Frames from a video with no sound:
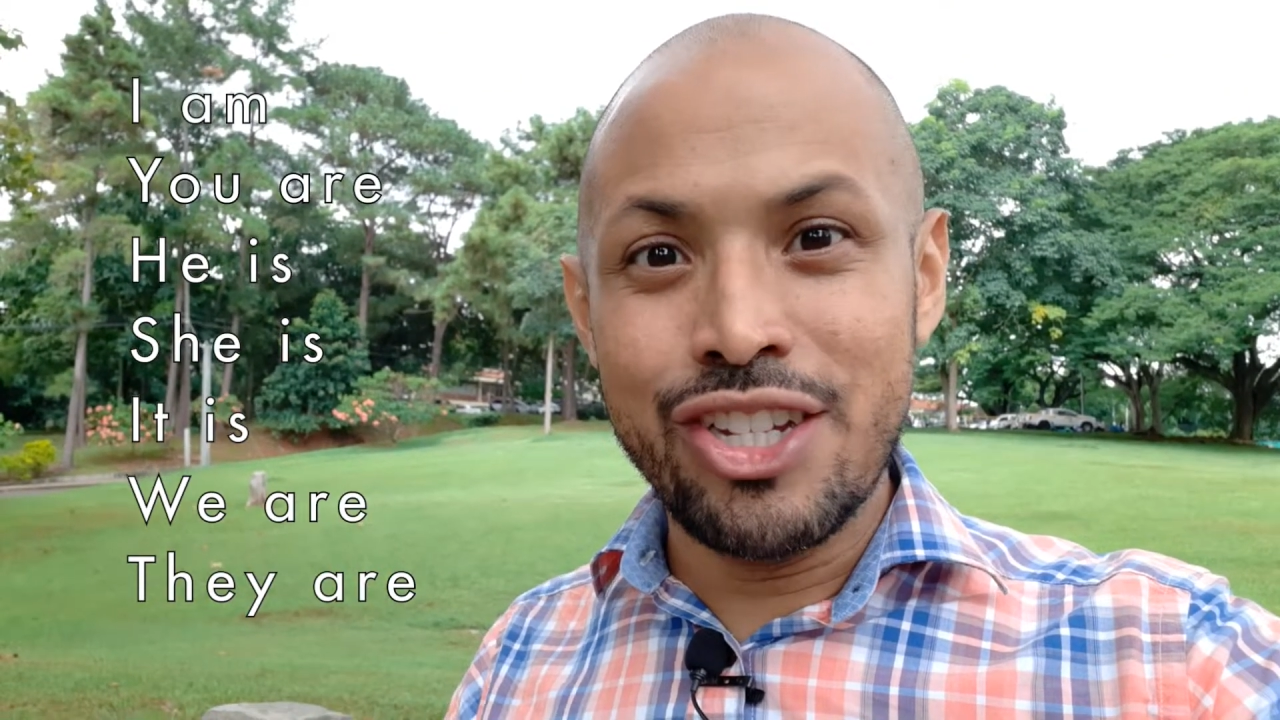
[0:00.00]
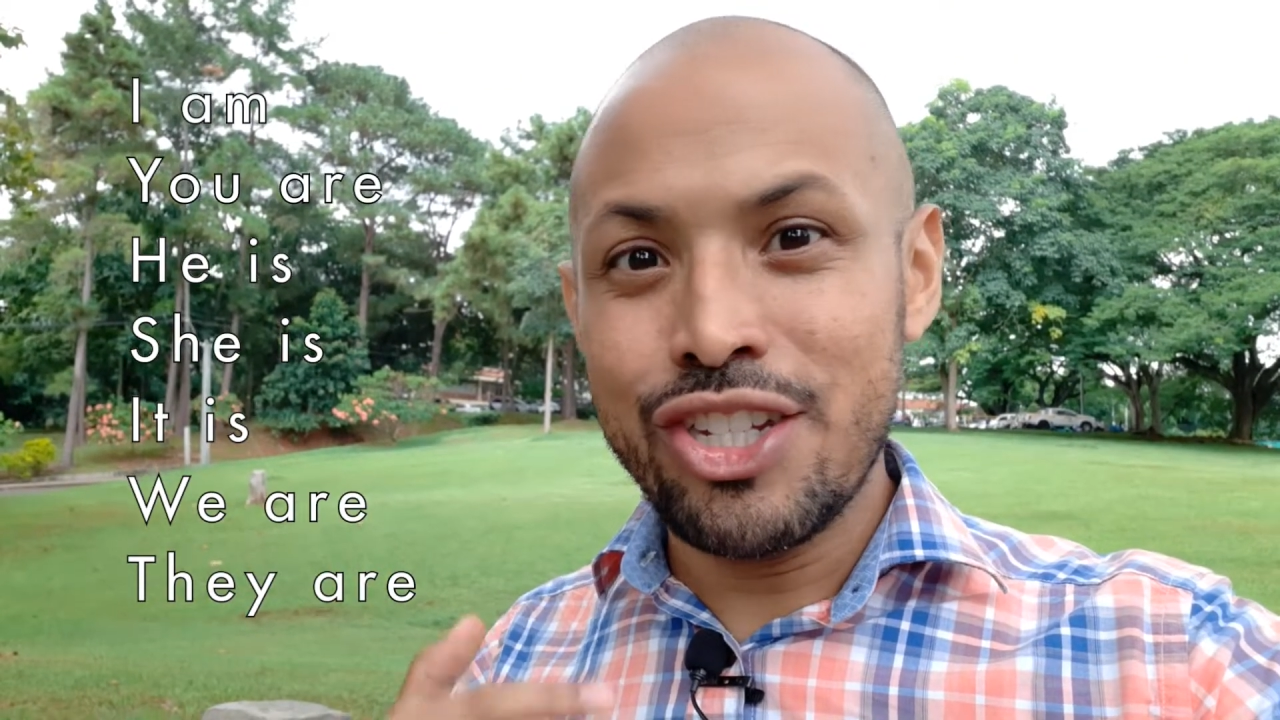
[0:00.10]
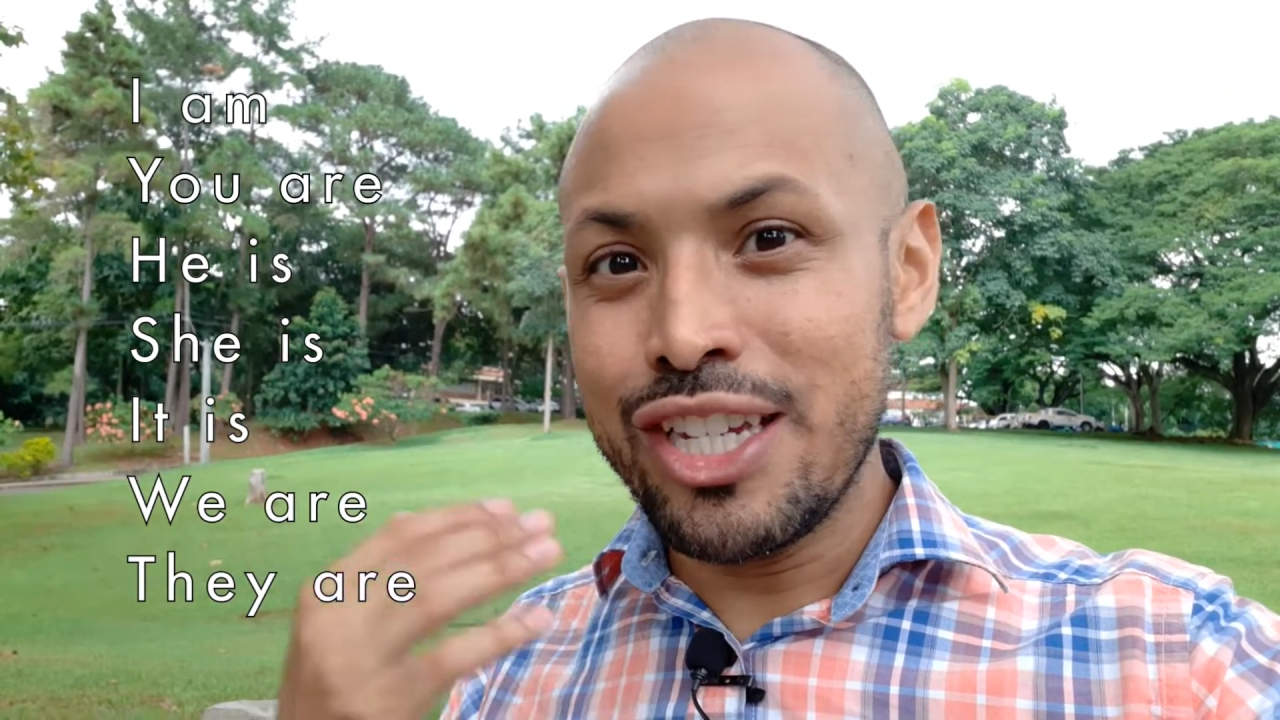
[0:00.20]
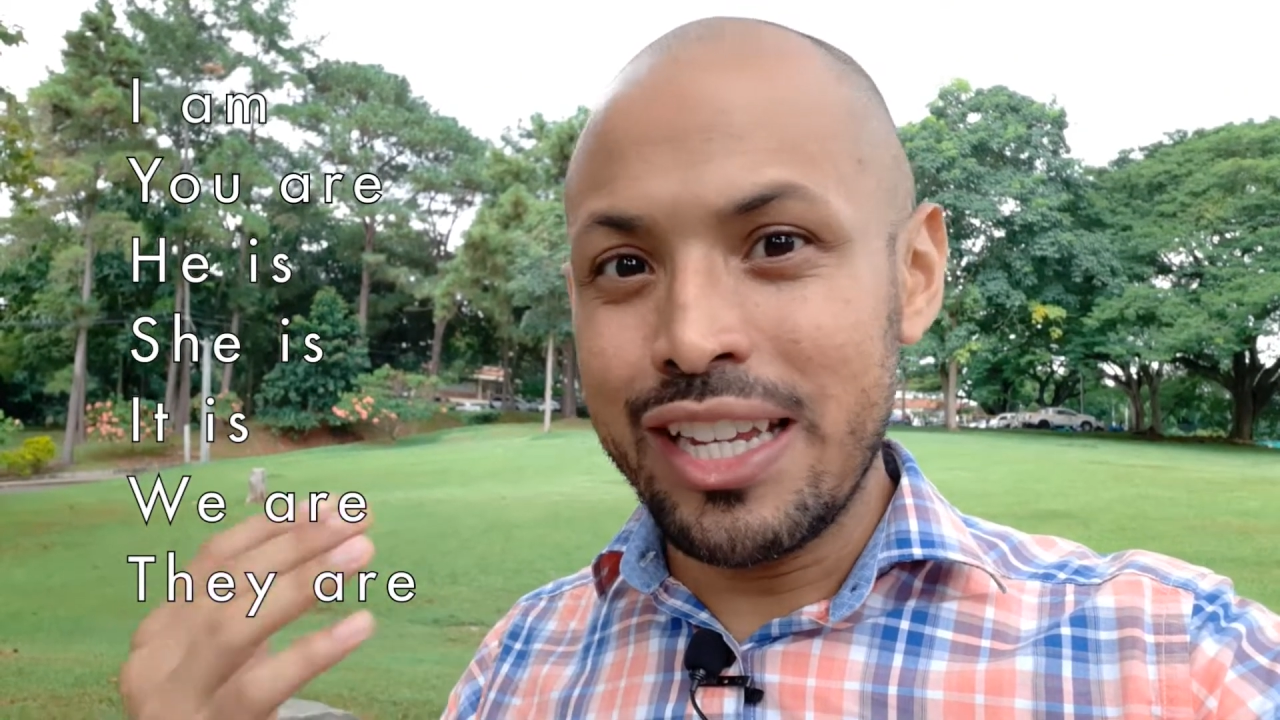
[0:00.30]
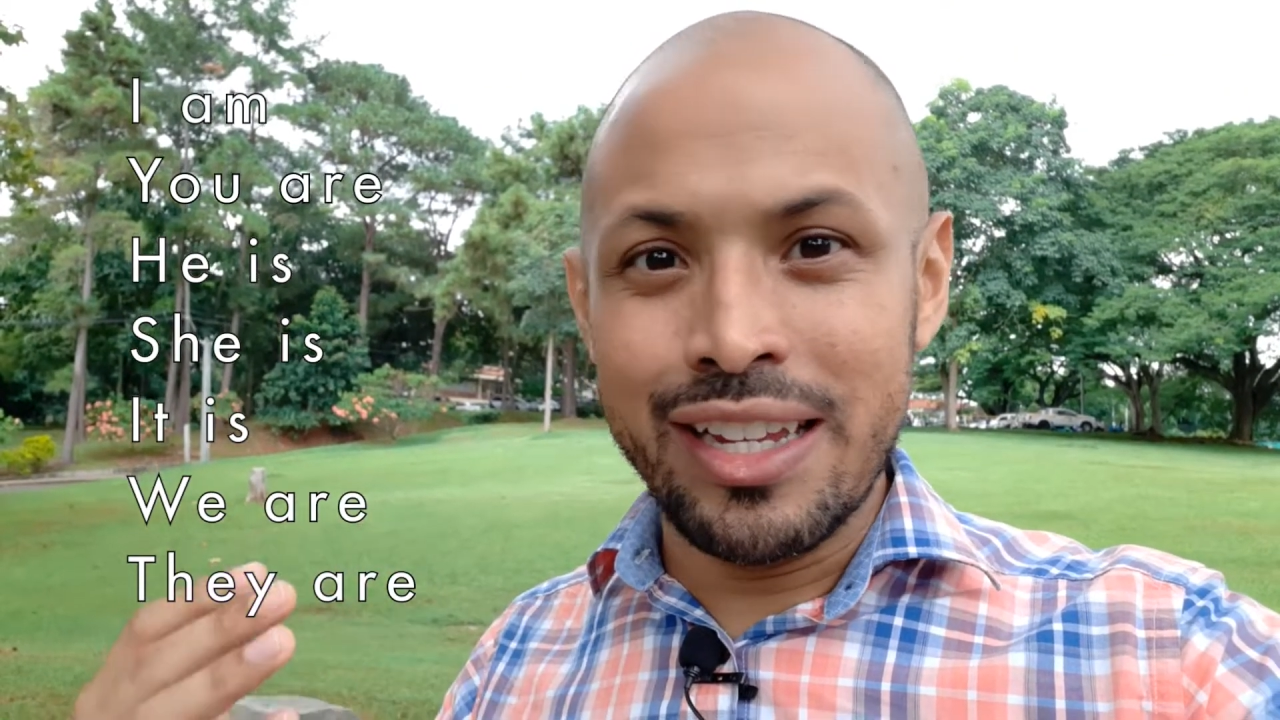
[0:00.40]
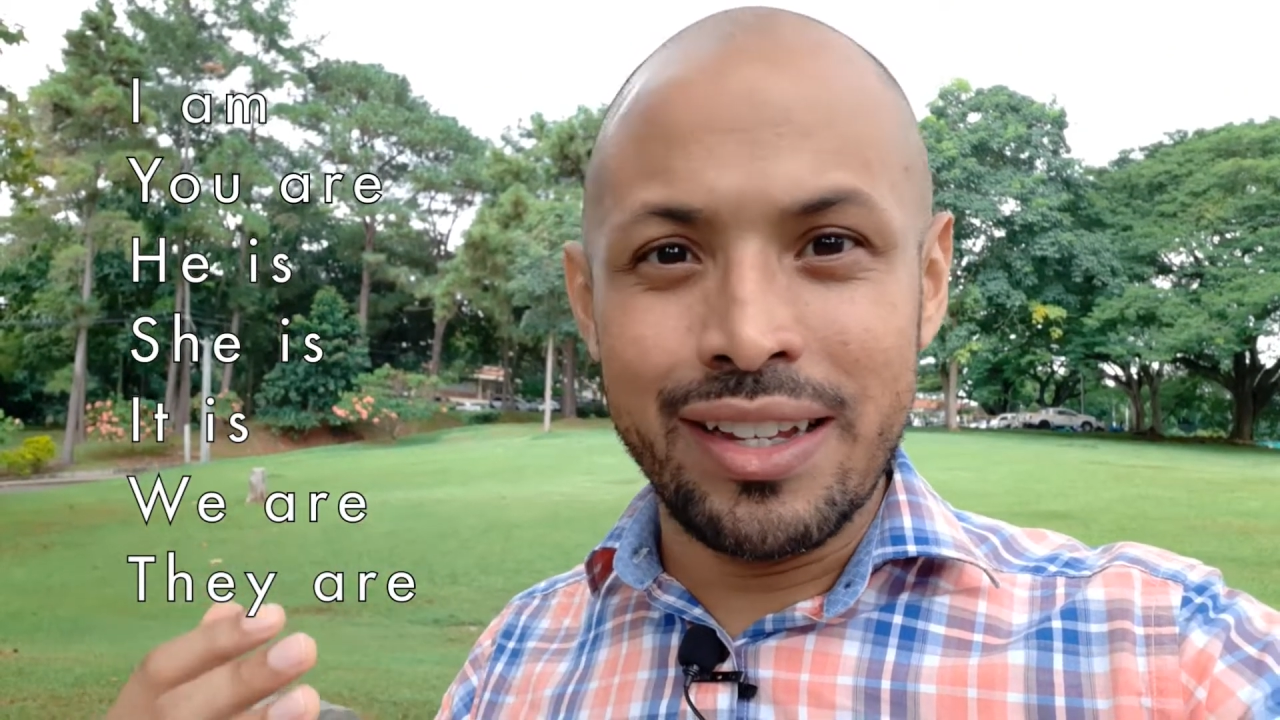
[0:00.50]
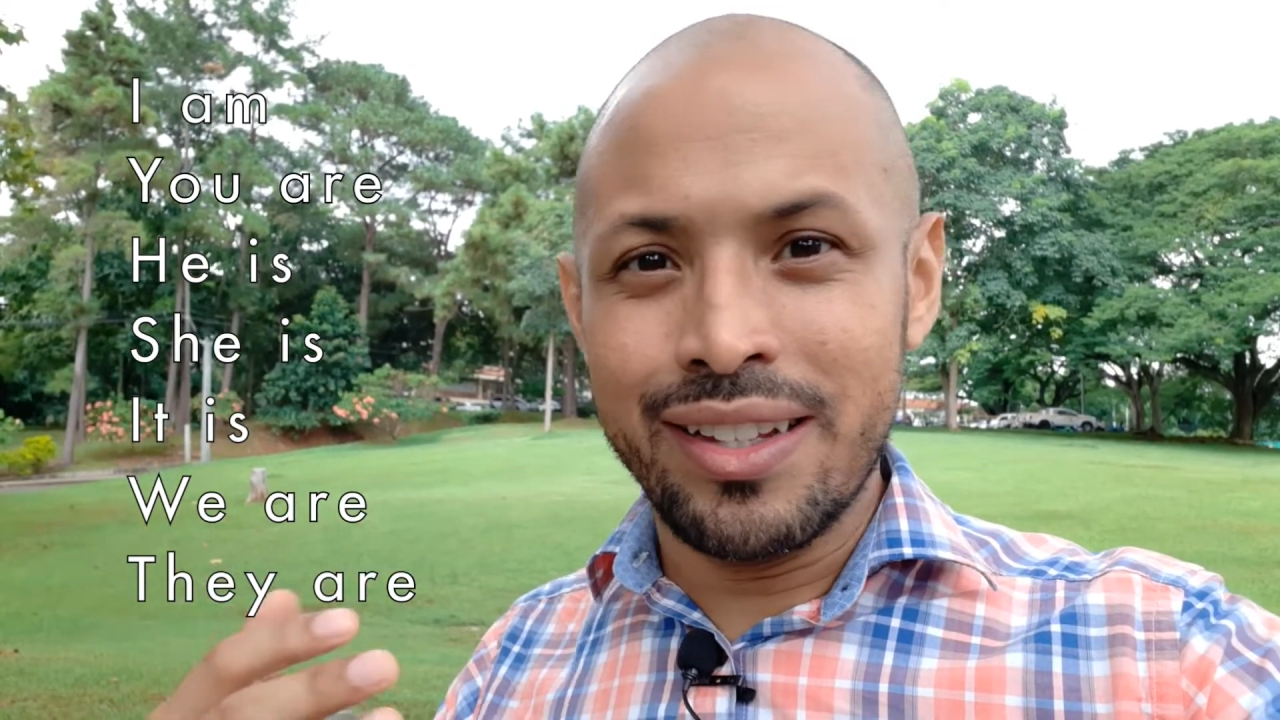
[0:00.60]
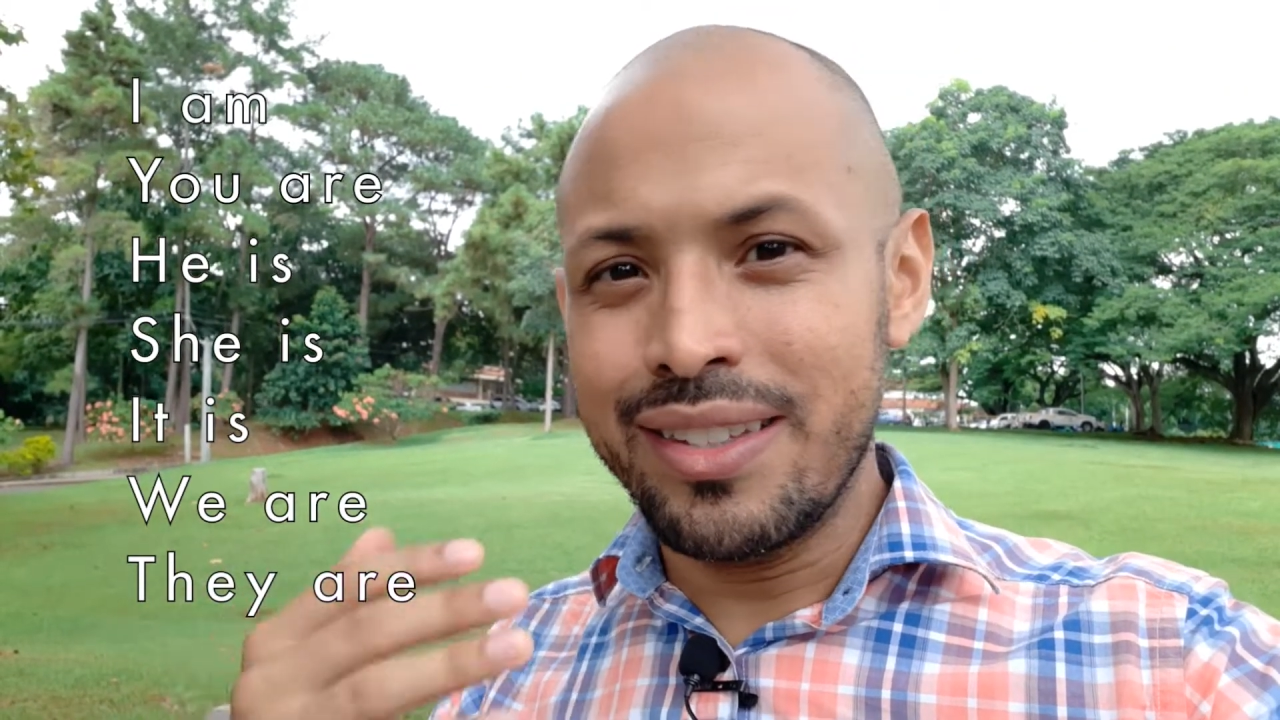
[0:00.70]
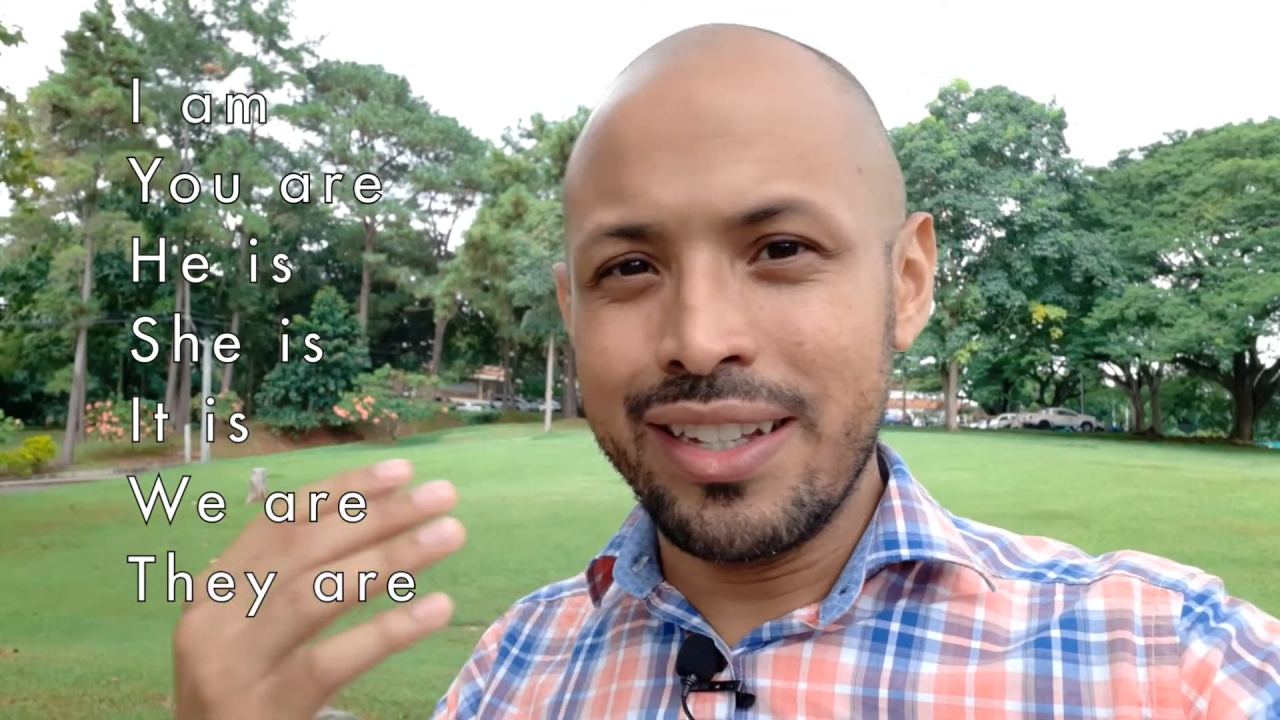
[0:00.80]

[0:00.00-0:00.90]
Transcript: she is,